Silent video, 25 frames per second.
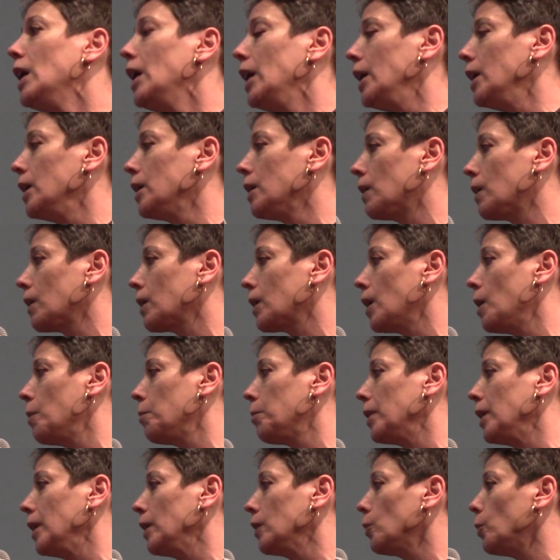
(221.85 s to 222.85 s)
in our
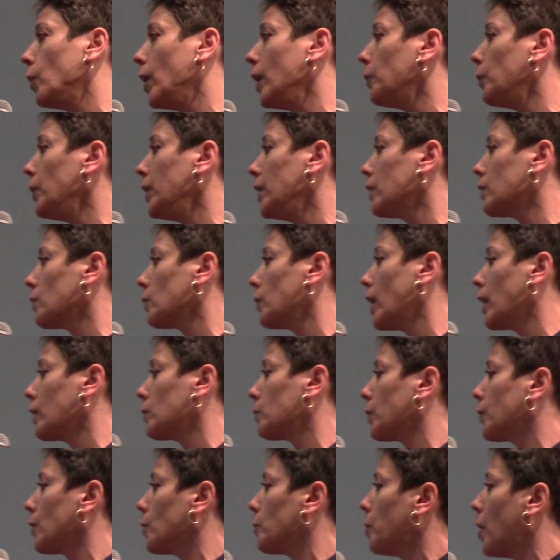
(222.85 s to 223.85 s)
company, the way we interact
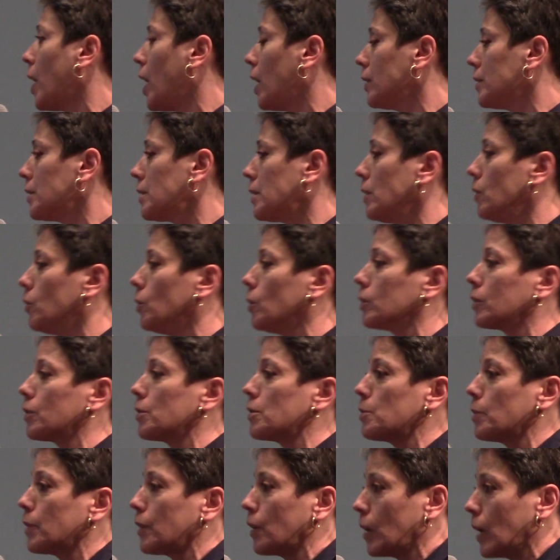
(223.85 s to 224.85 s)
with our
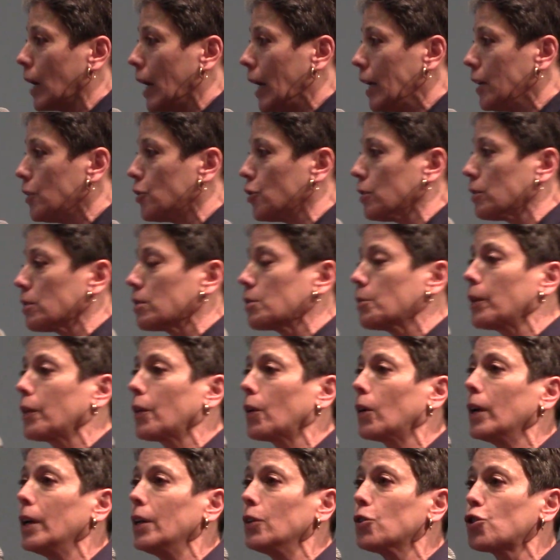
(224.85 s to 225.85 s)
policyholders, with our agents, with
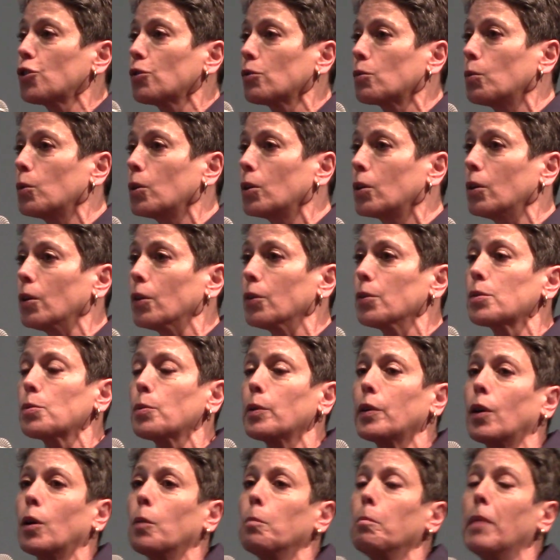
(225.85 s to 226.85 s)
our injured workers,
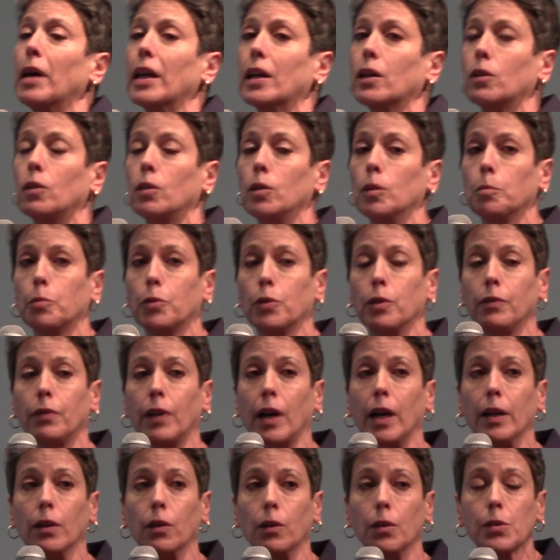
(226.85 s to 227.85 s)
with our medical
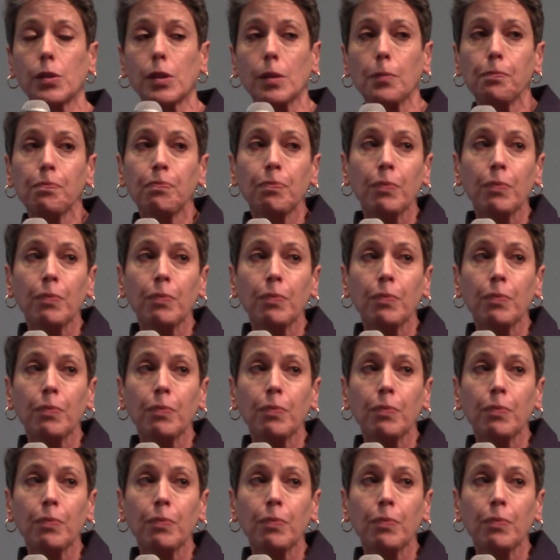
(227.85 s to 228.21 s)
providers.